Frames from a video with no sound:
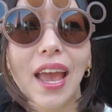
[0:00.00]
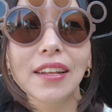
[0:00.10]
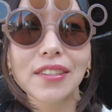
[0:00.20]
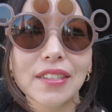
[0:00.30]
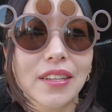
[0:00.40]

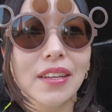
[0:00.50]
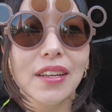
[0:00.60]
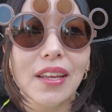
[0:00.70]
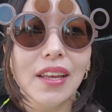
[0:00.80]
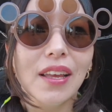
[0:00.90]
it's
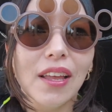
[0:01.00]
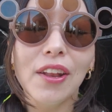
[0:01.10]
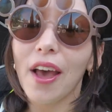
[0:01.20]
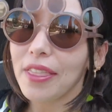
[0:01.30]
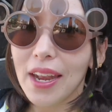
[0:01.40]

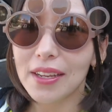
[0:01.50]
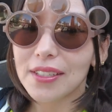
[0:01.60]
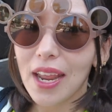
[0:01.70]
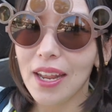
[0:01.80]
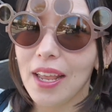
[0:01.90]
not that
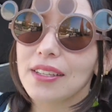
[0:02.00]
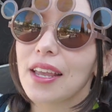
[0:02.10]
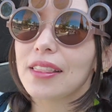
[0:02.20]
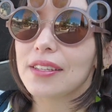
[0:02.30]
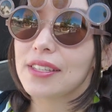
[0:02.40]
exciting. It's
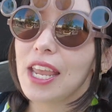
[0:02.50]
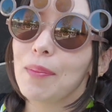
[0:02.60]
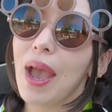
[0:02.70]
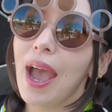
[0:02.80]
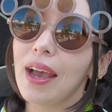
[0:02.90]
like the
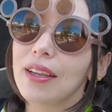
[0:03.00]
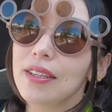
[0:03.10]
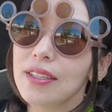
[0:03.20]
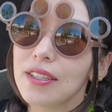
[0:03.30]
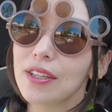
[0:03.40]
same
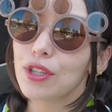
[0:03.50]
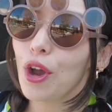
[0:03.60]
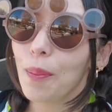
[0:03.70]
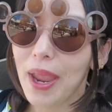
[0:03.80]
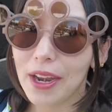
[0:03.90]
as
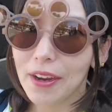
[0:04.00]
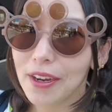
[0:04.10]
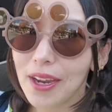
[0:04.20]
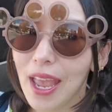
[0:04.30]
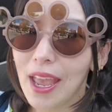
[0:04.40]

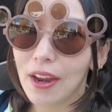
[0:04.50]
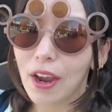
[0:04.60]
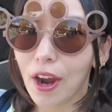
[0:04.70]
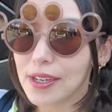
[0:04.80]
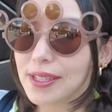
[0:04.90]
Tomater and
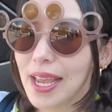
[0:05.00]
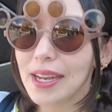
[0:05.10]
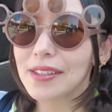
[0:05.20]
Cars Land,